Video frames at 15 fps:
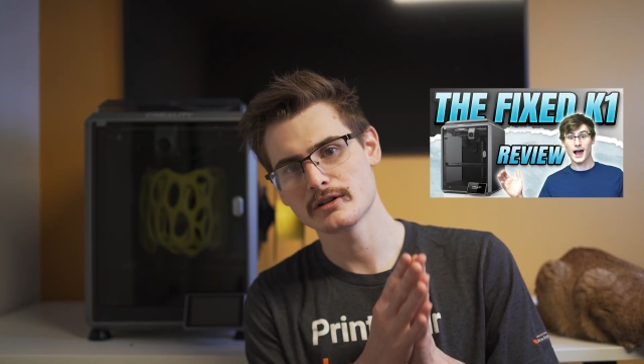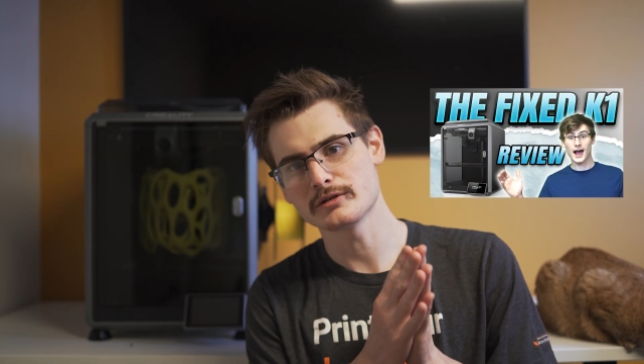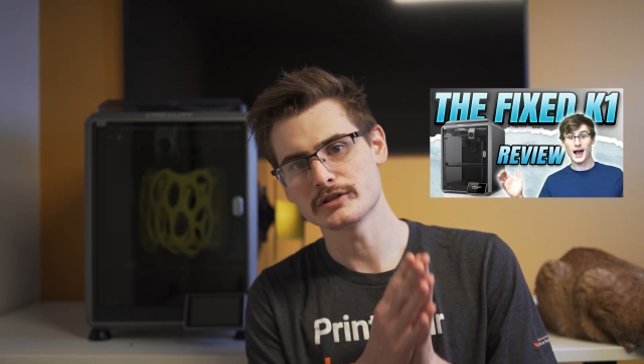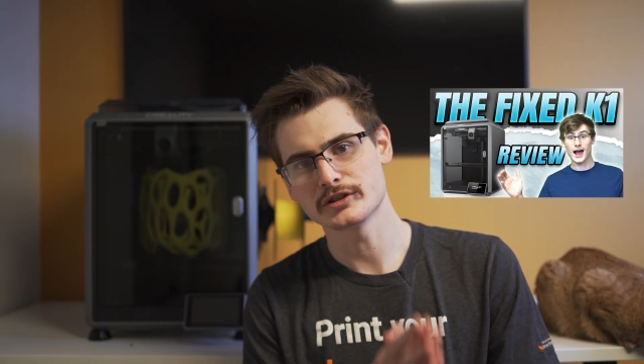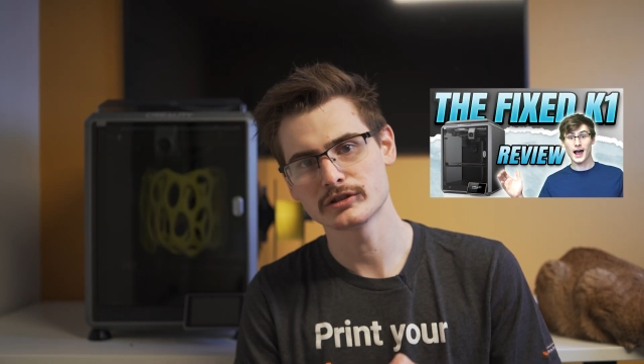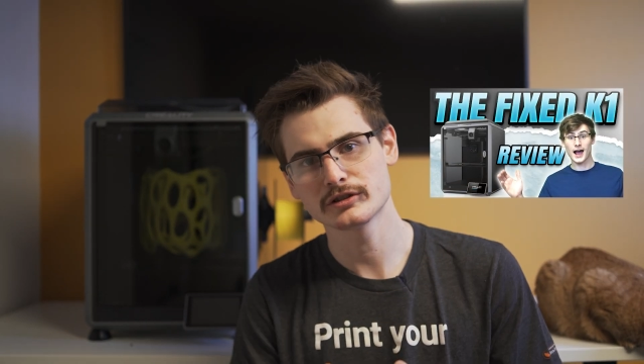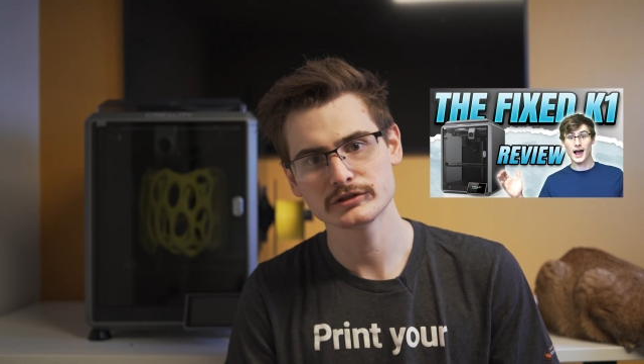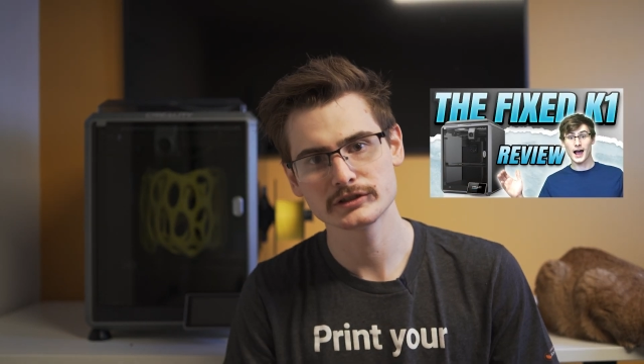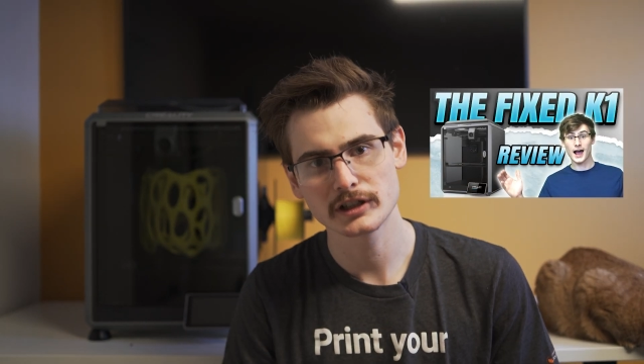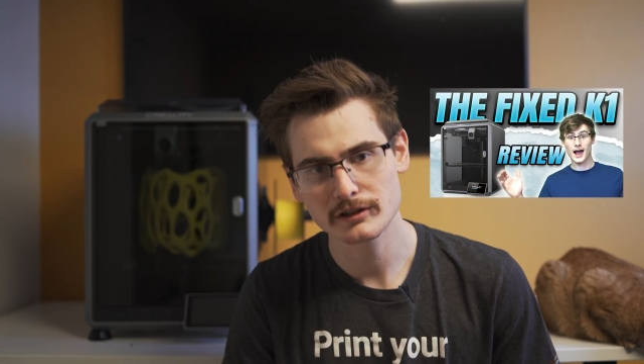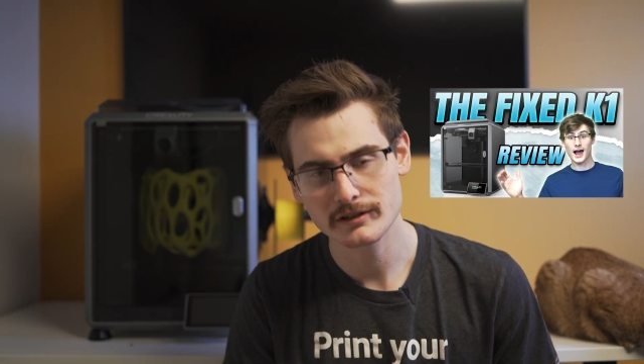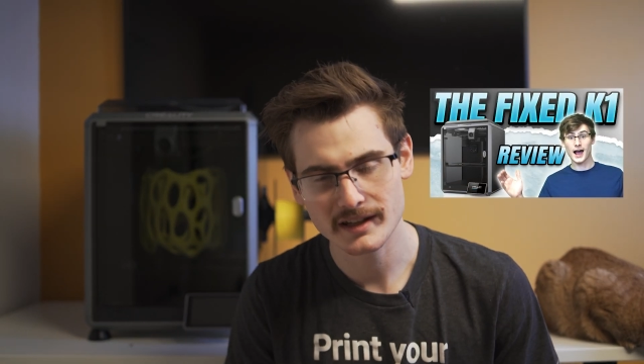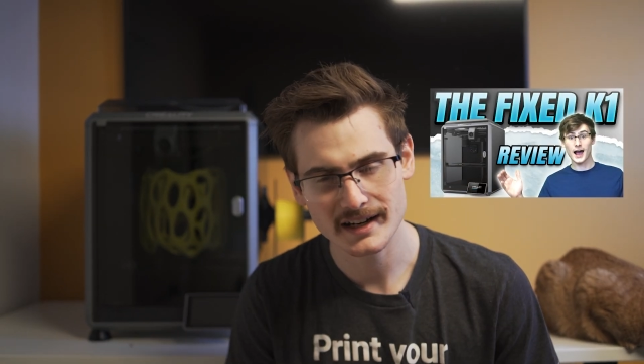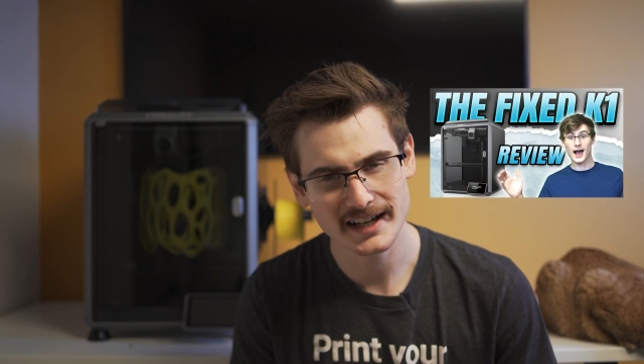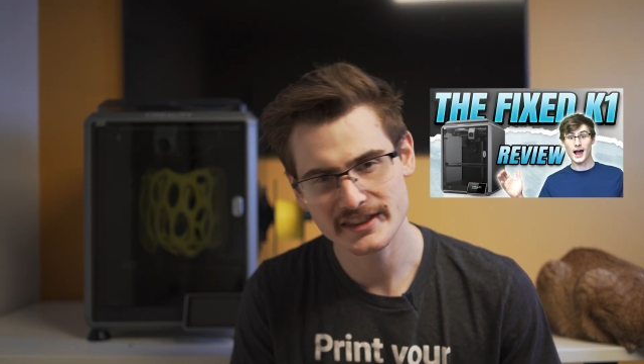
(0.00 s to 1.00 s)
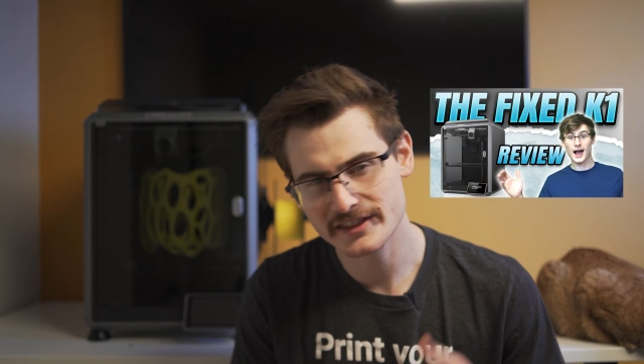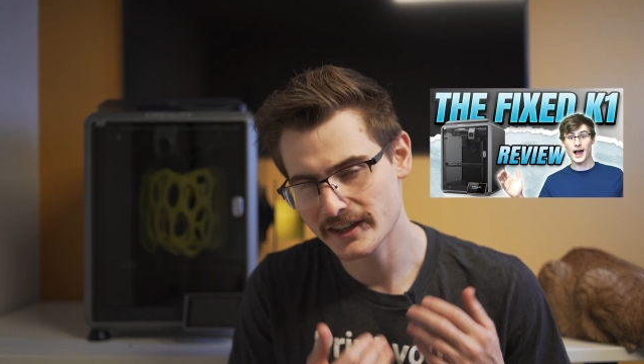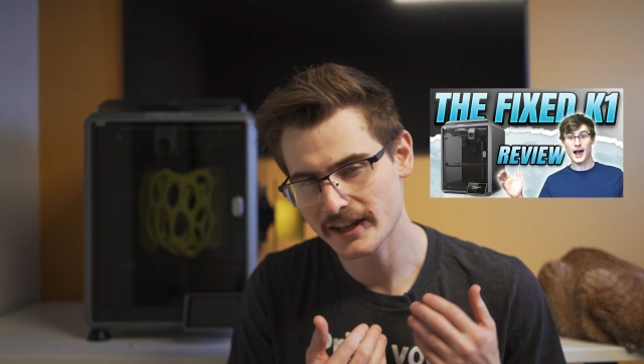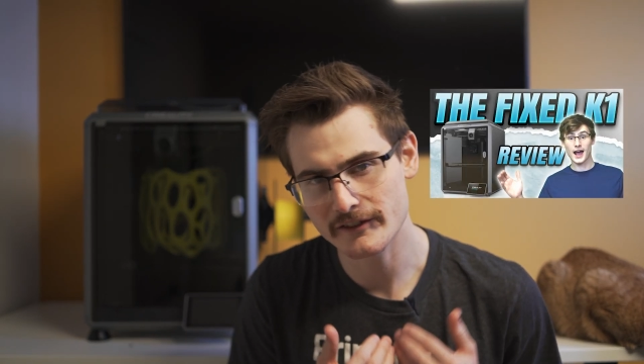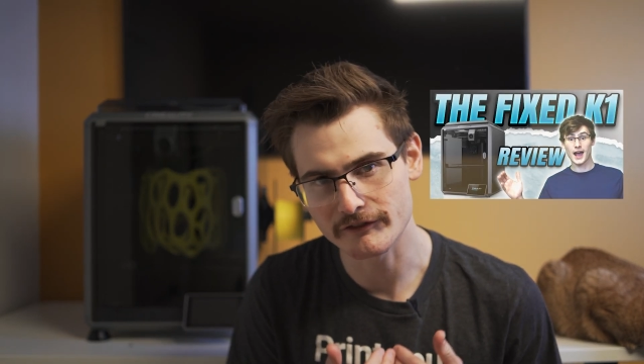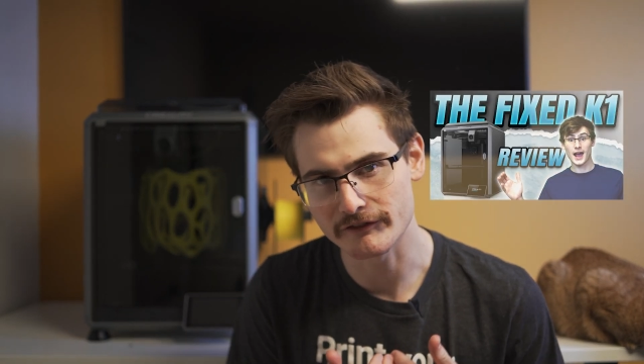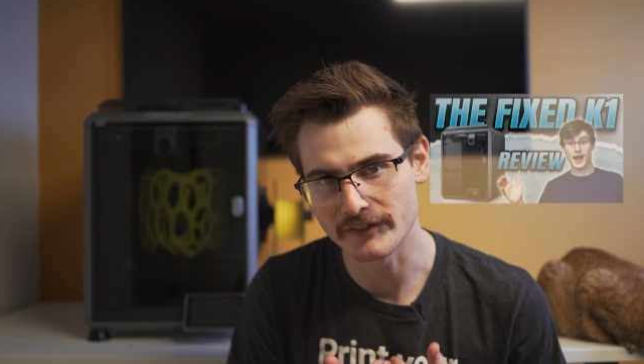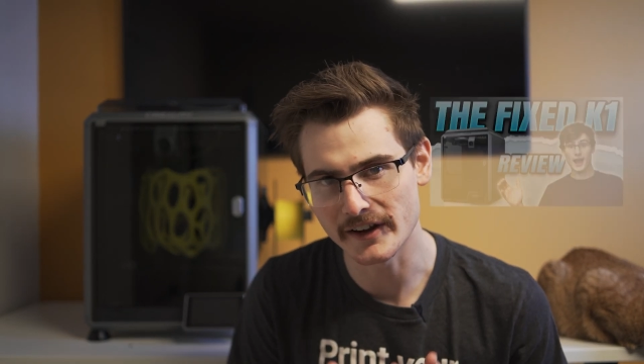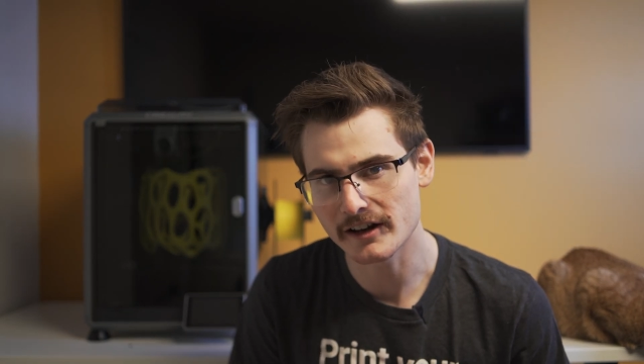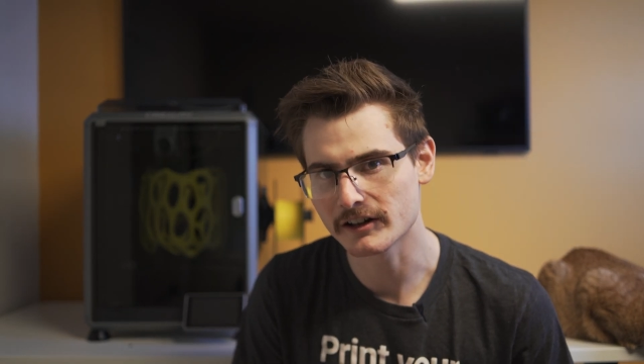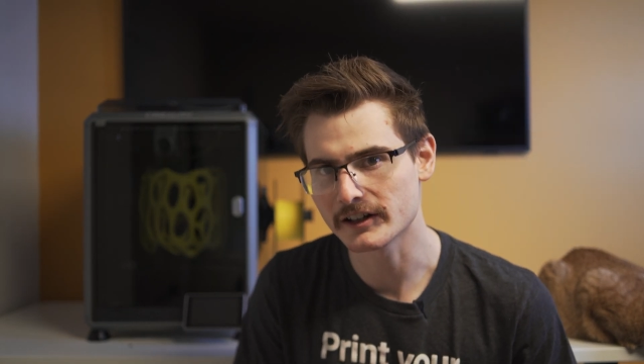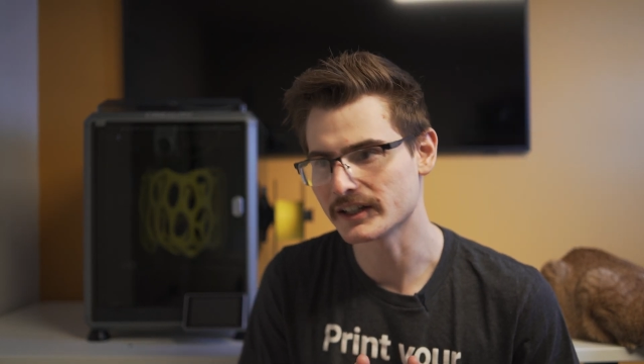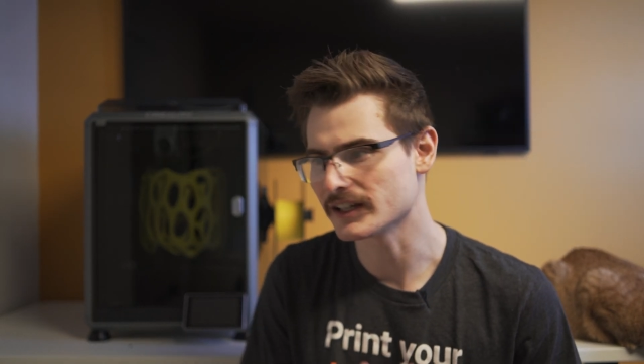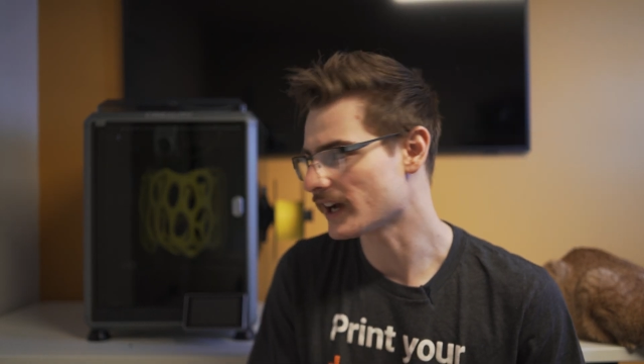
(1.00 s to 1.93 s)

you'll know that I think very